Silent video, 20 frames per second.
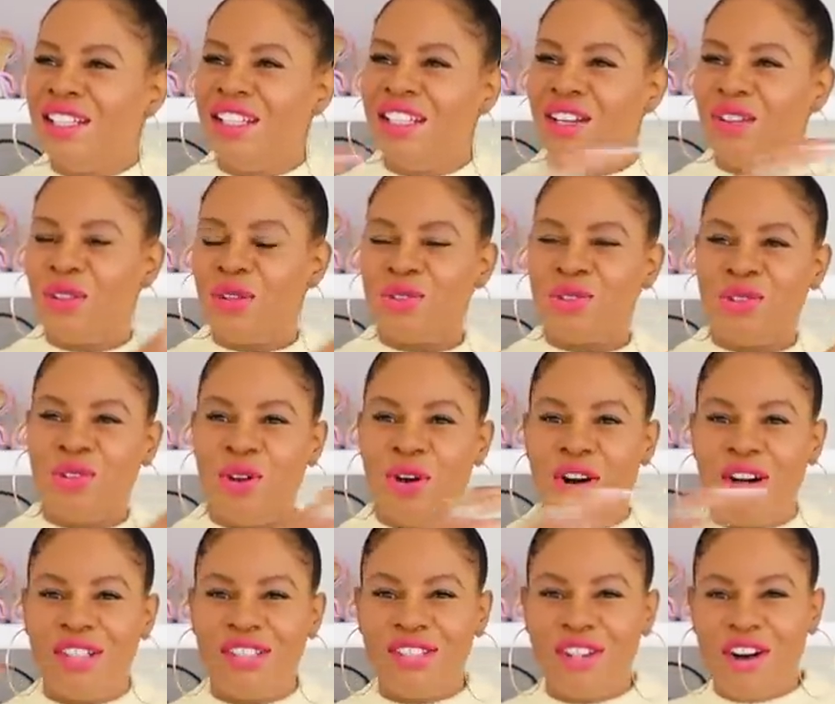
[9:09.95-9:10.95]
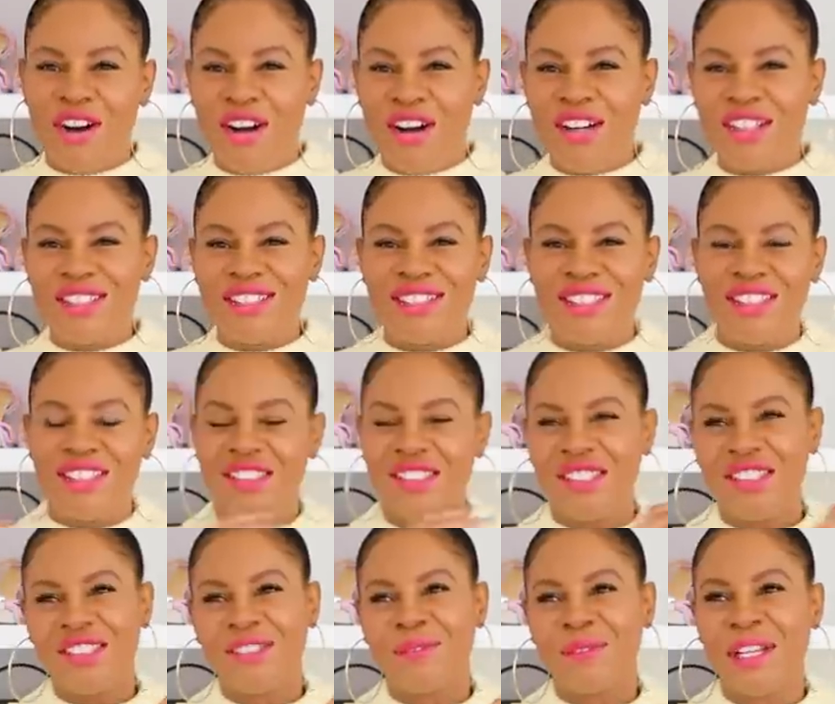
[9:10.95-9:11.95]
you know, those long dogs.
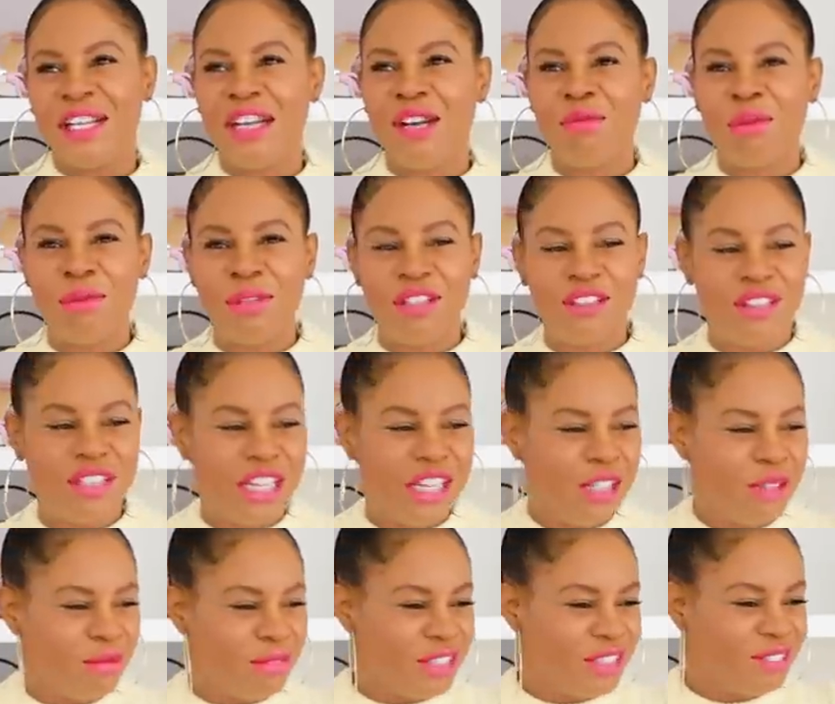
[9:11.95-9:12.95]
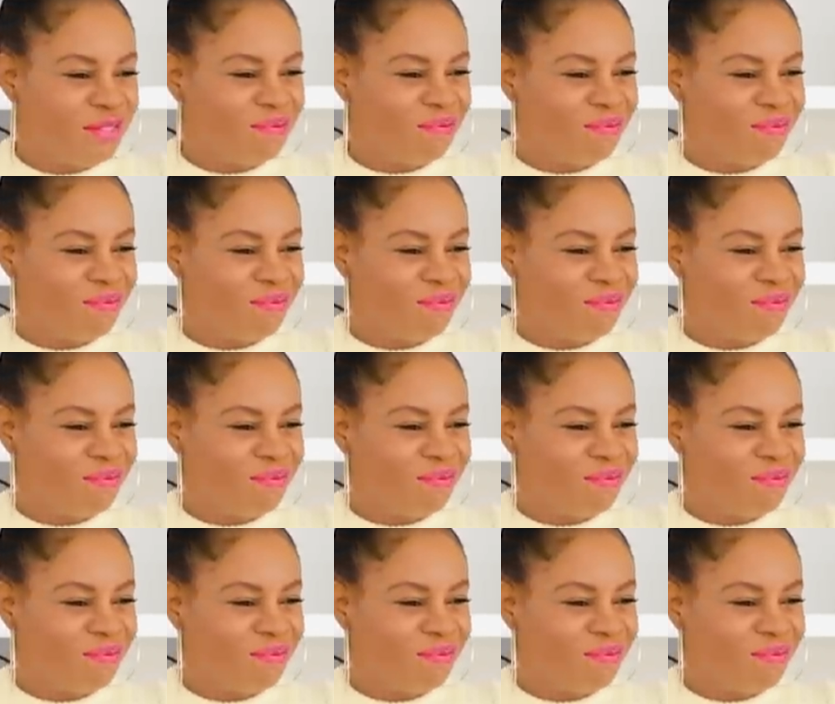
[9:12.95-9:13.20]
I can't remember their names.